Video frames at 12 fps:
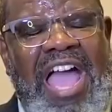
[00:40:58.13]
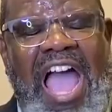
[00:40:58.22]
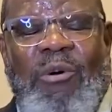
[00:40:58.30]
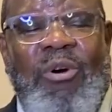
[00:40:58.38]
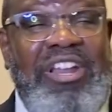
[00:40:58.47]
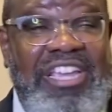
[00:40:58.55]
I
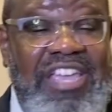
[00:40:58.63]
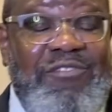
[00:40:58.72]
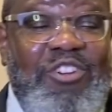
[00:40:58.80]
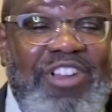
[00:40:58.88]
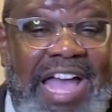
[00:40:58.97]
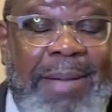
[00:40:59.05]
want to give
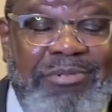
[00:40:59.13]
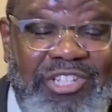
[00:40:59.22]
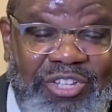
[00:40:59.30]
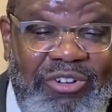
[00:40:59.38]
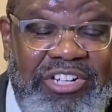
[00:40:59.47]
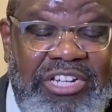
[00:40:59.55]
you an
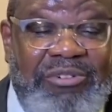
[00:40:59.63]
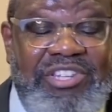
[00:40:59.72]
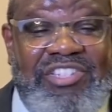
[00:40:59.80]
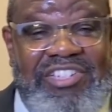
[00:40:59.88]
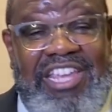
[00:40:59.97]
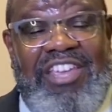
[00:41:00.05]
opportunity to
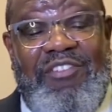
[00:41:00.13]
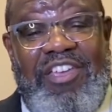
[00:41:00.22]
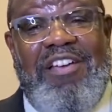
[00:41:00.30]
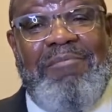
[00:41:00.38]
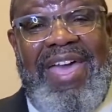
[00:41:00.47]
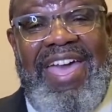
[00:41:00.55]
receive
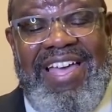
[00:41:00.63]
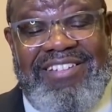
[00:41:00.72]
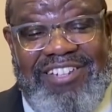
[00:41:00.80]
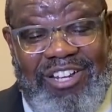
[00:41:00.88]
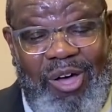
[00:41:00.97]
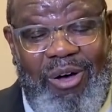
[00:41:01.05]
Him
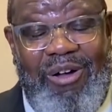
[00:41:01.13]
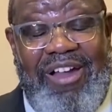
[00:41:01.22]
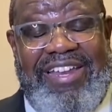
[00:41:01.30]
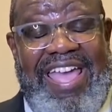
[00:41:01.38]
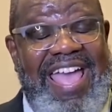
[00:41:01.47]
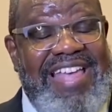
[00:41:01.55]
as
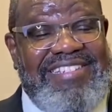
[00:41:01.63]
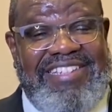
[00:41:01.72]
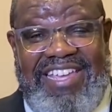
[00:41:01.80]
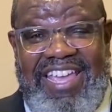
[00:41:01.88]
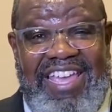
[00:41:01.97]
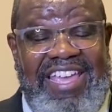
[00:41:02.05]
Lord, as
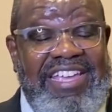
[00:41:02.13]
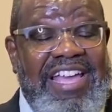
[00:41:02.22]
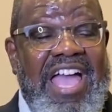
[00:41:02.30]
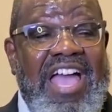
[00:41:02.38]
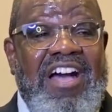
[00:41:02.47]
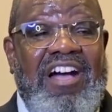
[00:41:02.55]
King
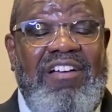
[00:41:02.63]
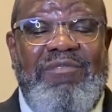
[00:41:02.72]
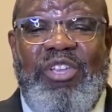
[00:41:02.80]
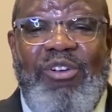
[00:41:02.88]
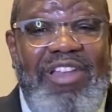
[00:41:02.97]
of your